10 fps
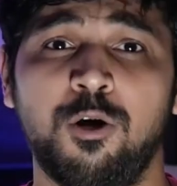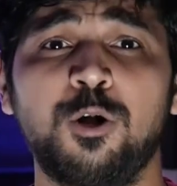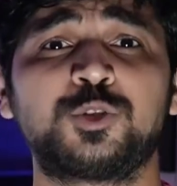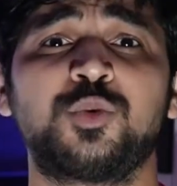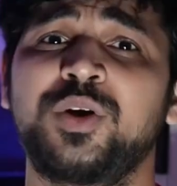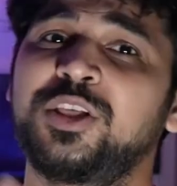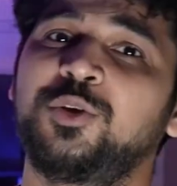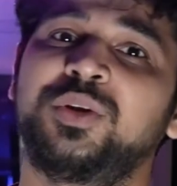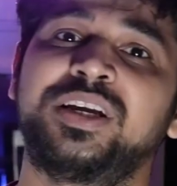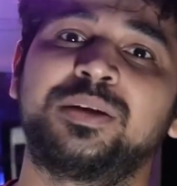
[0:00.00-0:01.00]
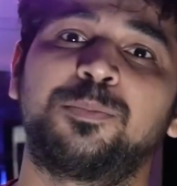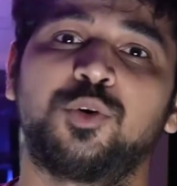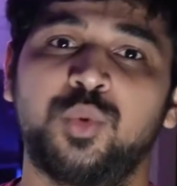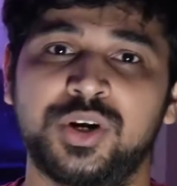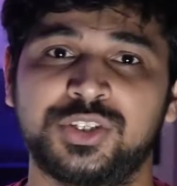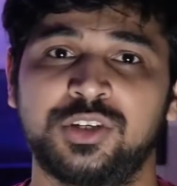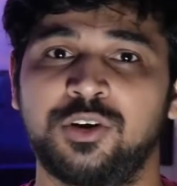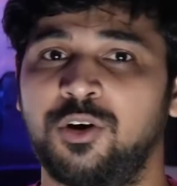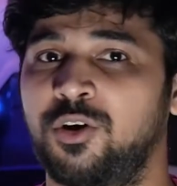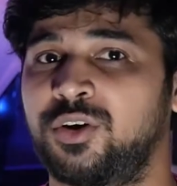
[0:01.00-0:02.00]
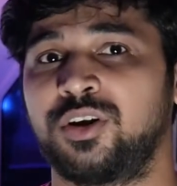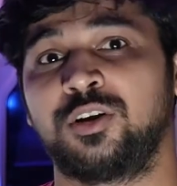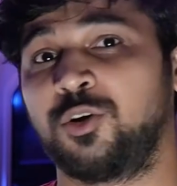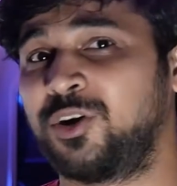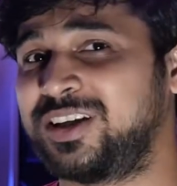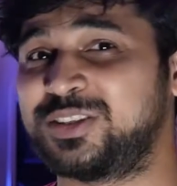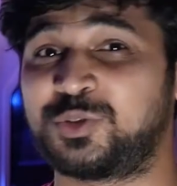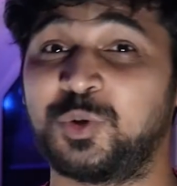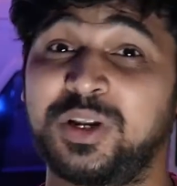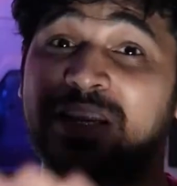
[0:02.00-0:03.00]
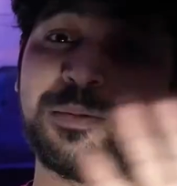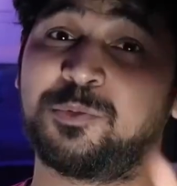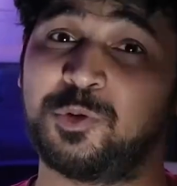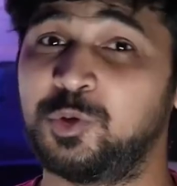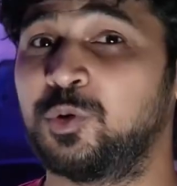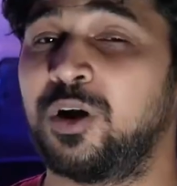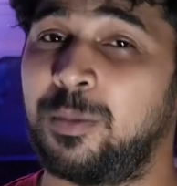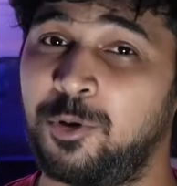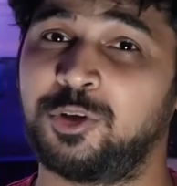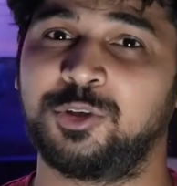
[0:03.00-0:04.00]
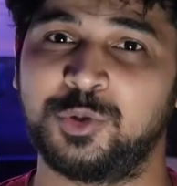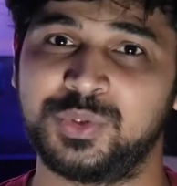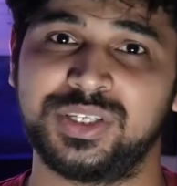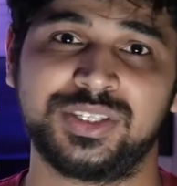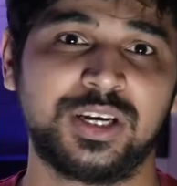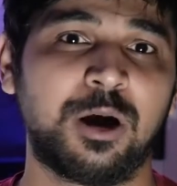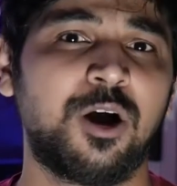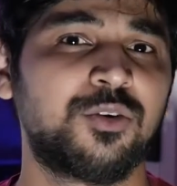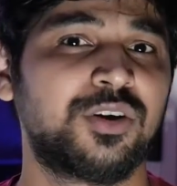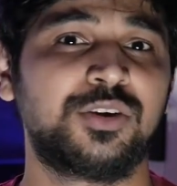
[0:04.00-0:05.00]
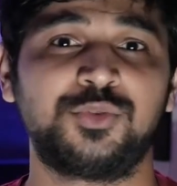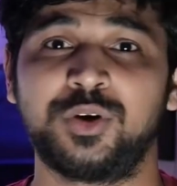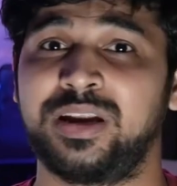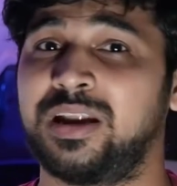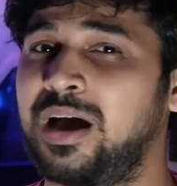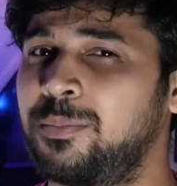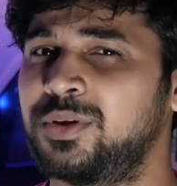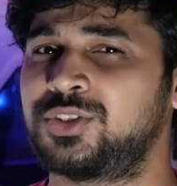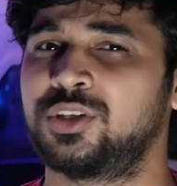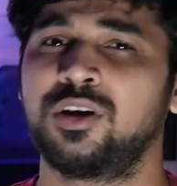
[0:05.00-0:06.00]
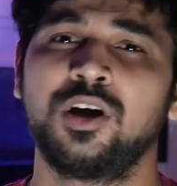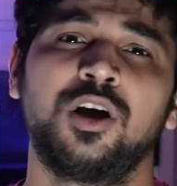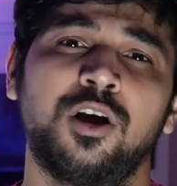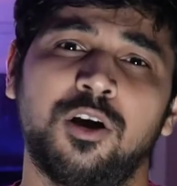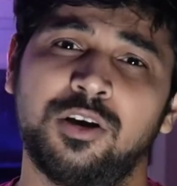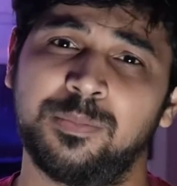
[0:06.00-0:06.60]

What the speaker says: Also, whether you need a Pro version or not is totally up to you upon your usage. However, if you are an amateur or a